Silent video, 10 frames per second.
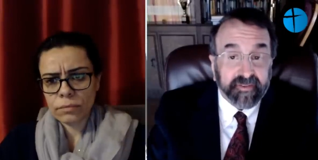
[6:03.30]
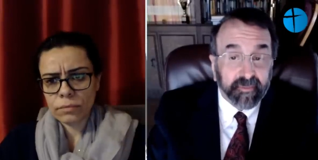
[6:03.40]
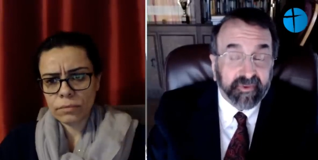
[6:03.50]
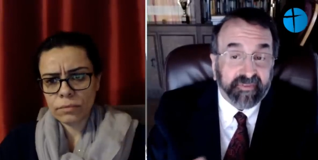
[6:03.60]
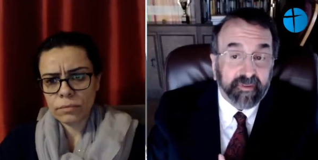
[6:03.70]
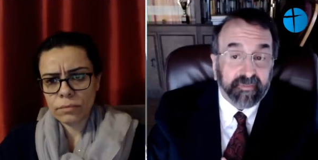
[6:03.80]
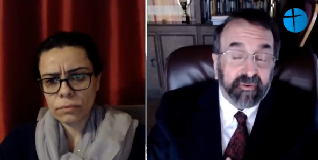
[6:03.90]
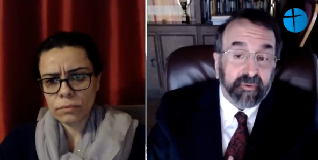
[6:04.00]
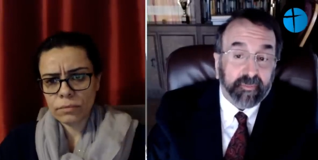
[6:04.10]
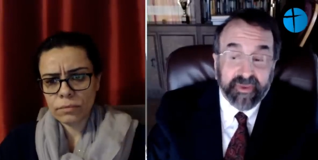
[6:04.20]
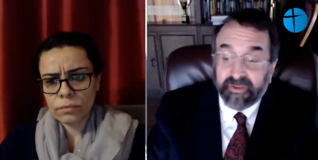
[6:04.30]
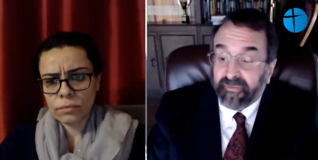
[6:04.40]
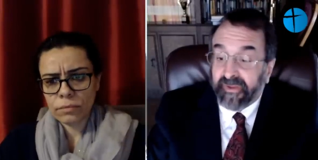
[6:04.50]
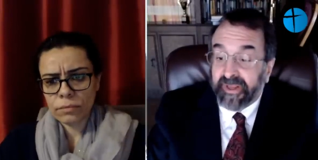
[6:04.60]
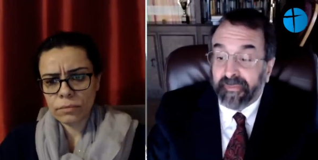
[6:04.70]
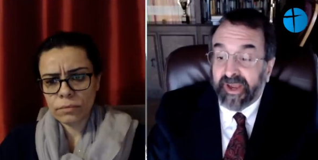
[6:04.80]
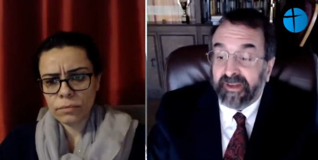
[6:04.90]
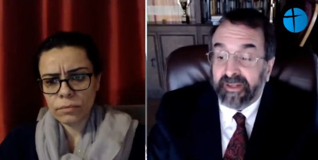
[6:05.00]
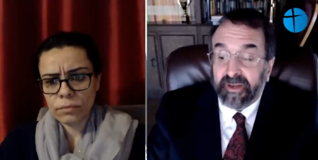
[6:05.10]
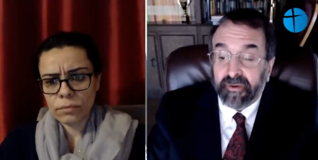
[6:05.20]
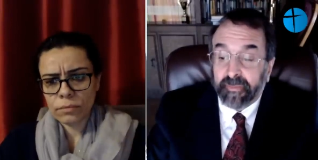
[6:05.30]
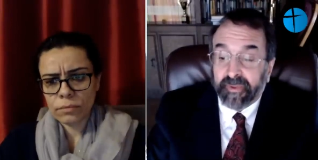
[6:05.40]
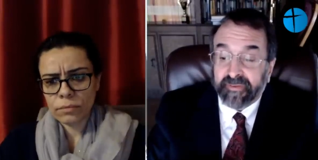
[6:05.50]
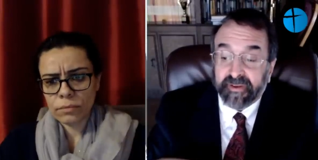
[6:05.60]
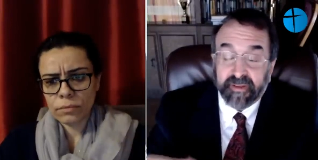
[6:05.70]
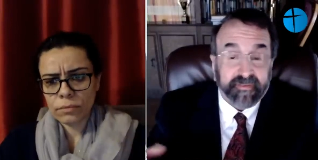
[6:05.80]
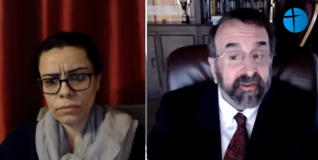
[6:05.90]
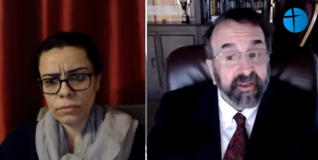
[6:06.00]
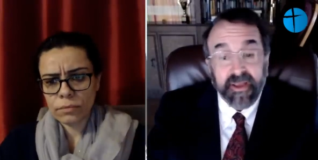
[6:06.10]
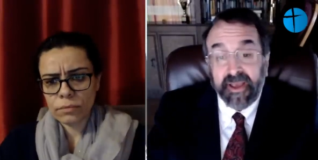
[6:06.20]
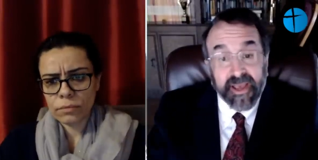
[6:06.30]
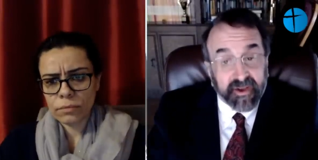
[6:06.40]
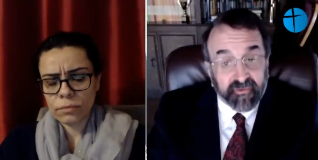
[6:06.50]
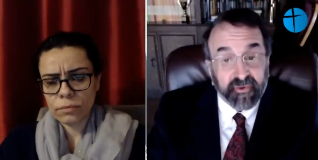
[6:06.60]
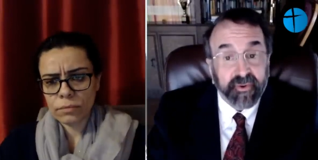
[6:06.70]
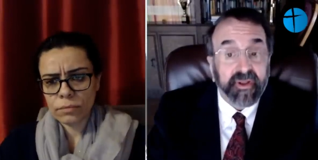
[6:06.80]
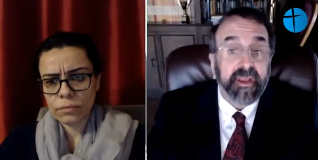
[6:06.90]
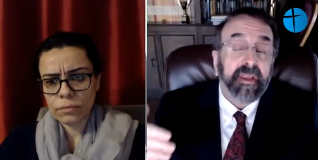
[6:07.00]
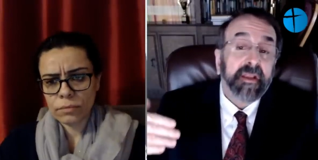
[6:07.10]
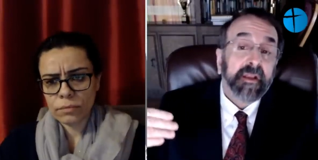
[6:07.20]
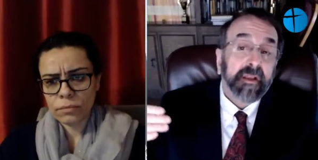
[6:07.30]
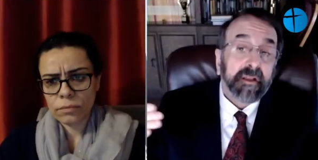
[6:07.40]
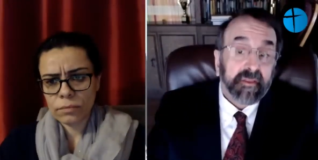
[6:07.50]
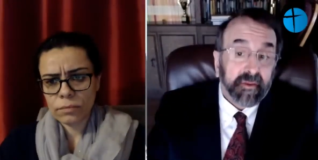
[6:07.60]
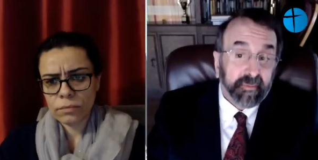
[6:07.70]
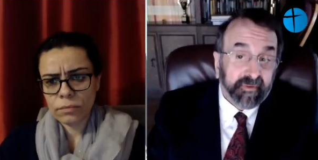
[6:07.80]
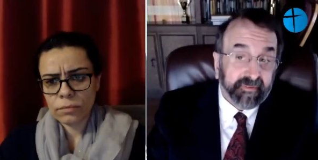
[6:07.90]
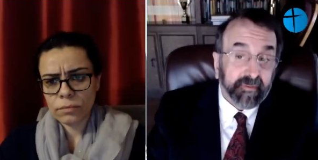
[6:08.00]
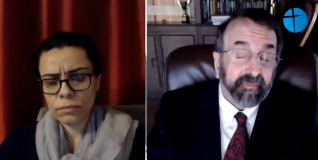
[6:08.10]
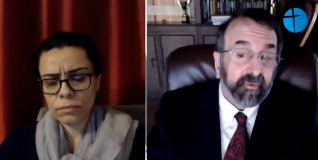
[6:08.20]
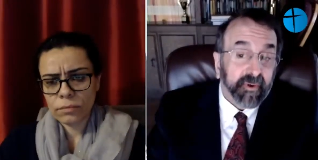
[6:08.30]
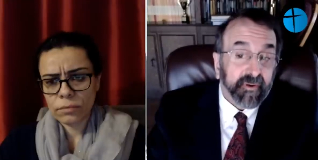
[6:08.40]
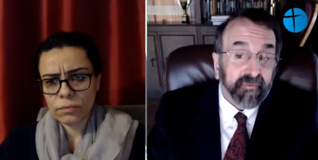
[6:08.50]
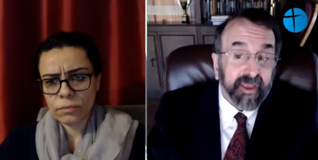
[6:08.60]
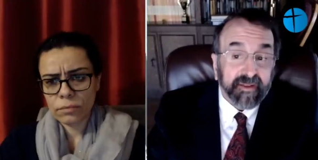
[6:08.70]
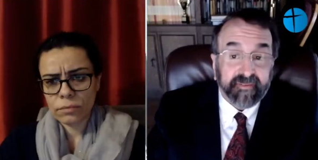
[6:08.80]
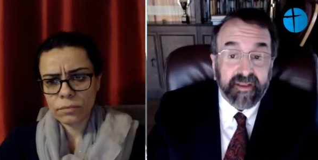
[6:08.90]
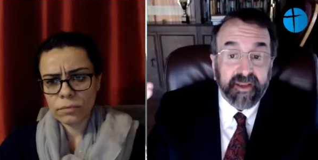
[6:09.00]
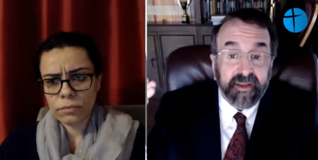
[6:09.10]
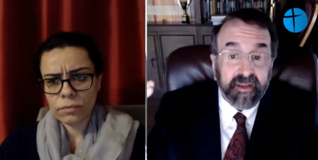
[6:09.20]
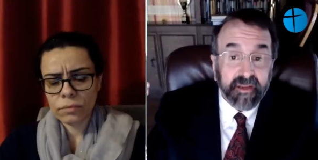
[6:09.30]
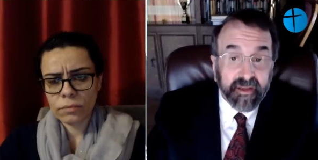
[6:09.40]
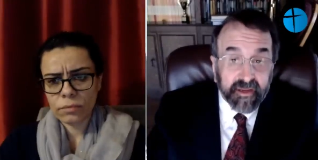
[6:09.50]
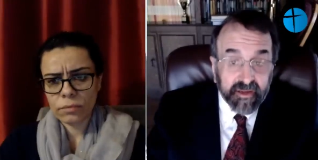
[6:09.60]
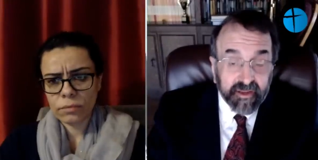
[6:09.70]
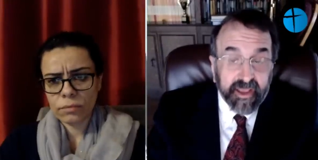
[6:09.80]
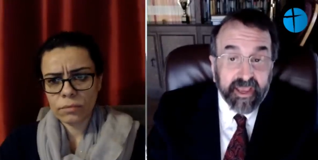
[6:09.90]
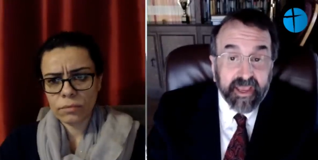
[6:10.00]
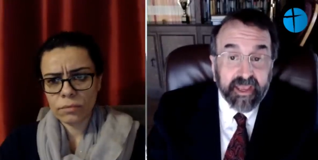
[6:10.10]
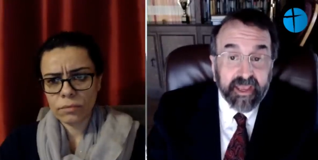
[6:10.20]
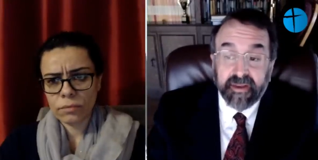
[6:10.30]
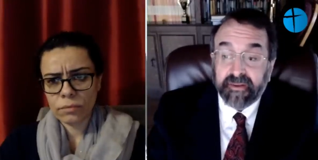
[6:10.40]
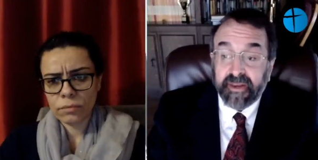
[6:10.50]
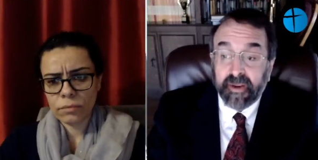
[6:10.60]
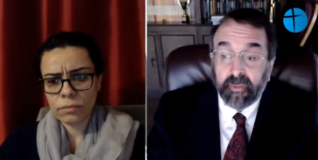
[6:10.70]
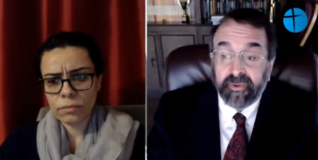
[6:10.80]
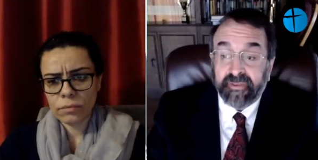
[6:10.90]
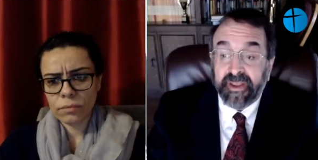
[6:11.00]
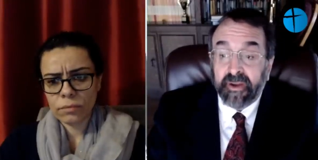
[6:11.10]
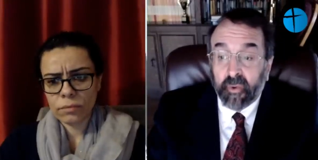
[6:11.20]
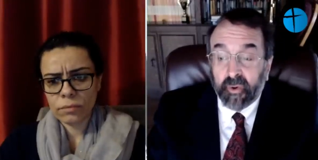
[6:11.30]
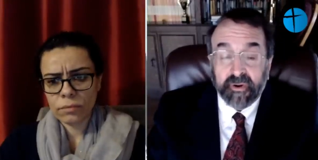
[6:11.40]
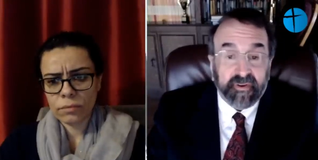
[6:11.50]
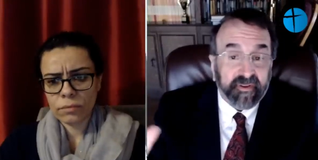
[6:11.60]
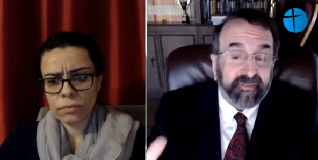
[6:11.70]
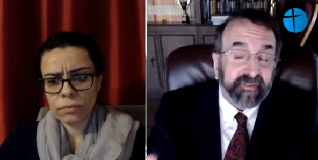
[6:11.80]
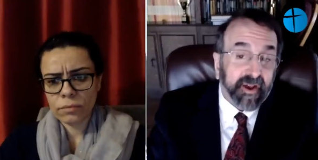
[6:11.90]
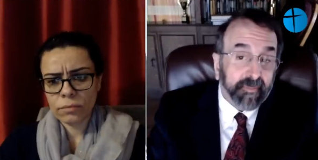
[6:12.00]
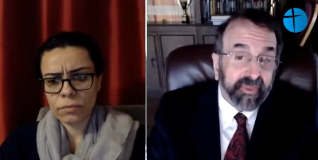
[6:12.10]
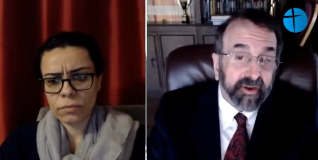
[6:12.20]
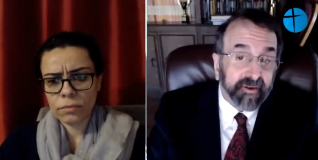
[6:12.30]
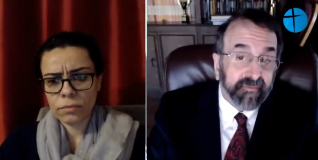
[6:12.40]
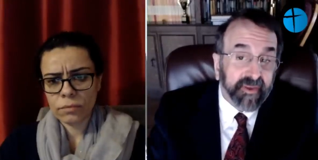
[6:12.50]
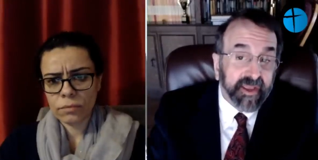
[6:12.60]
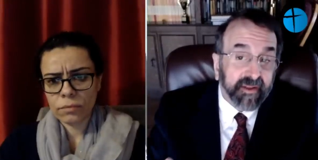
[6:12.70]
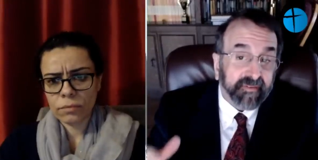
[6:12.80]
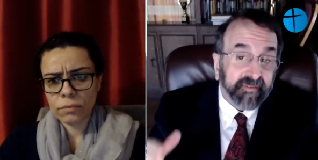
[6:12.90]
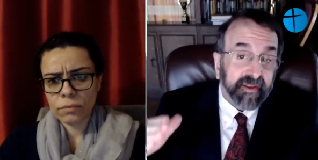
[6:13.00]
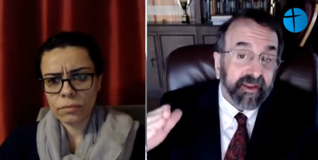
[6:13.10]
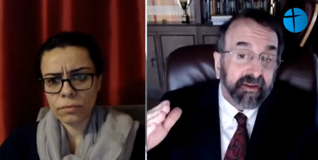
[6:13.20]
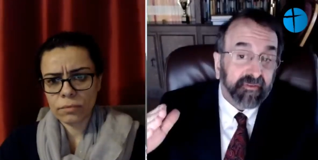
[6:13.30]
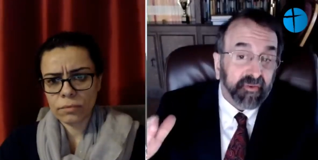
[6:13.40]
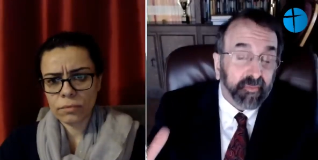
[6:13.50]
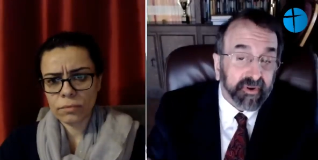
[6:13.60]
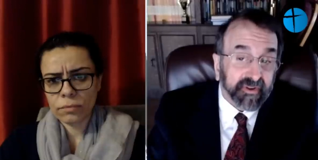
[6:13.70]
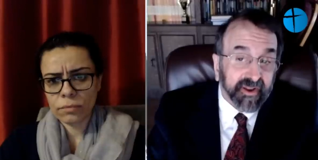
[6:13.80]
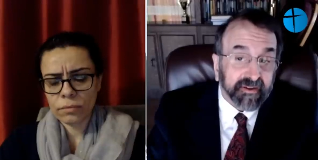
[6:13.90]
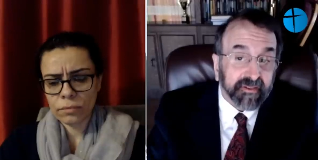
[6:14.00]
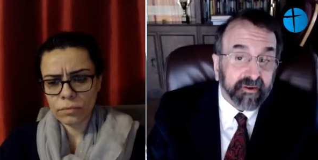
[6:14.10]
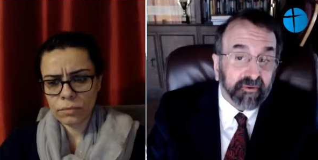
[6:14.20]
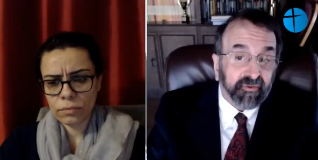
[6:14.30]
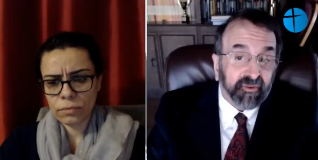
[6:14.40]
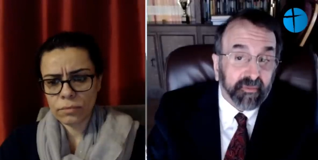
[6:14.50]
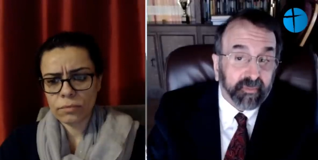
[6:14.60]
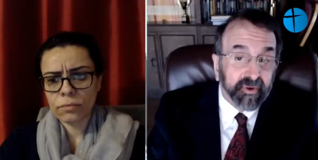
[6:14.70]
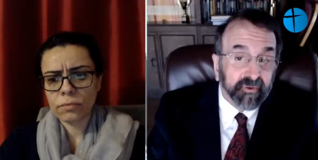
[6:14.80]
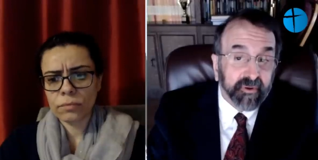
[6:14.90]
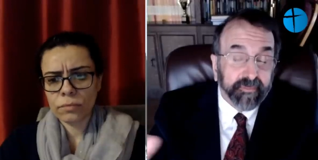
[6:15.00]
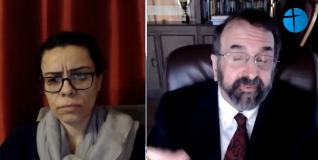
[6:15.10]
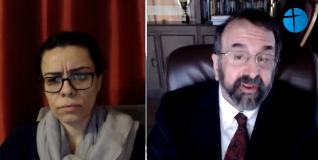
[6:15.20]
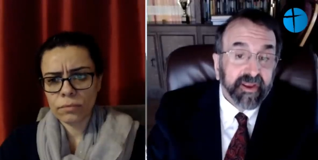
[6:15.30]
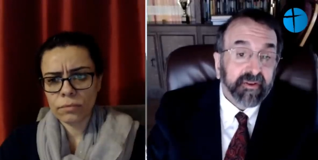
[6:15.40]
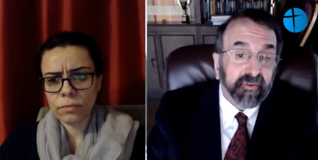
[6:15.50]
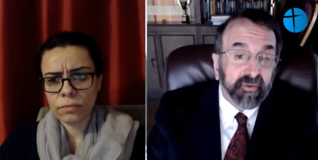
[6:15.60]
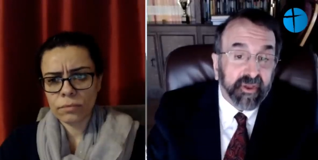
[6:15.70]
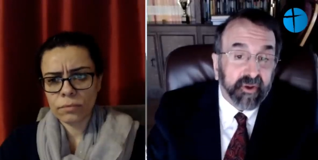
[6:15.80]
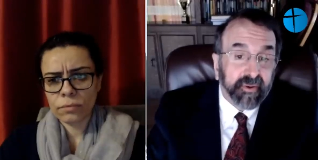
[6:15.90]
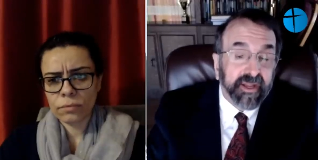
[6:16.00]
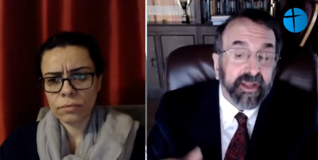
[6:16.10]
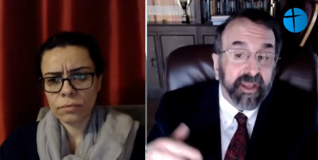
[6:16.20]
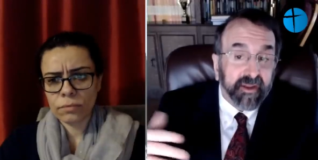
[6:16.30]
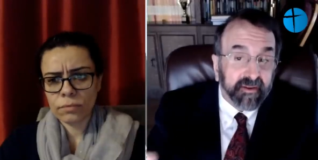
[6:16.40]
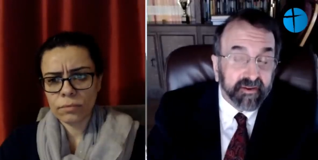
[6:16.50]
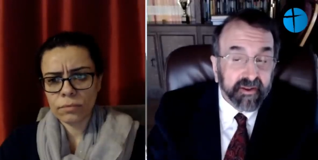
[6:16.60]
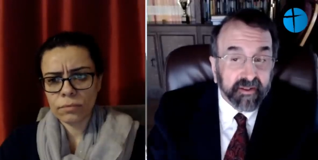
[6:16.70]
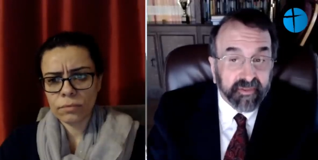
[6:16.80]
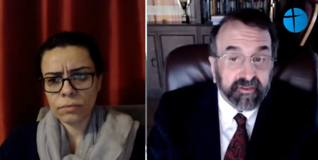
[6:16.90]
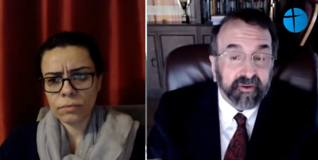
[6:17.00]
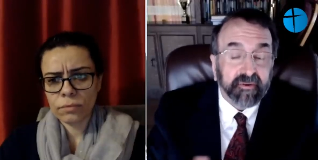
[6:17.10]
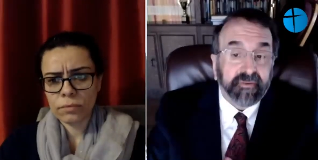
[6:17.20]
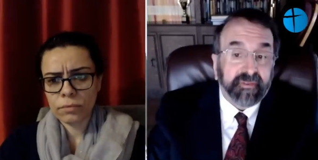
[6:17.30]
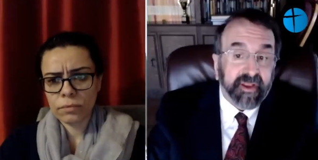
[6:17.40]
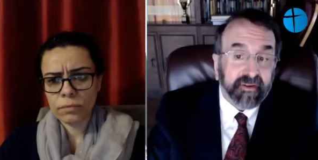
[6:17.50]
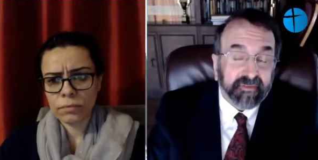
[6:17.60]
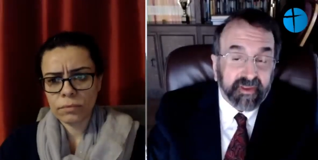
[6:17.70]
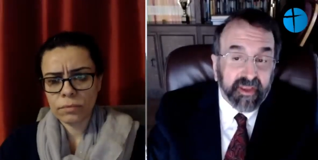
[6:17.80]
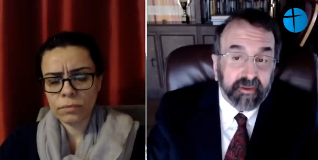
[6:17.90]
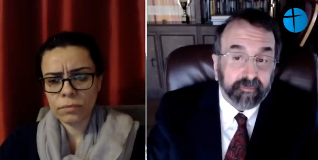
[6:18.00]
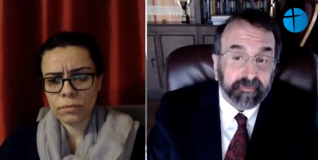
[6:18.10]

Speaker 1: the Muslims who were peacefully minding their own business. Actually, the Muslims were advancing and it was in order to stop their advance and to protect the Christian pilgrims to the Holy Land that the Crusaders came.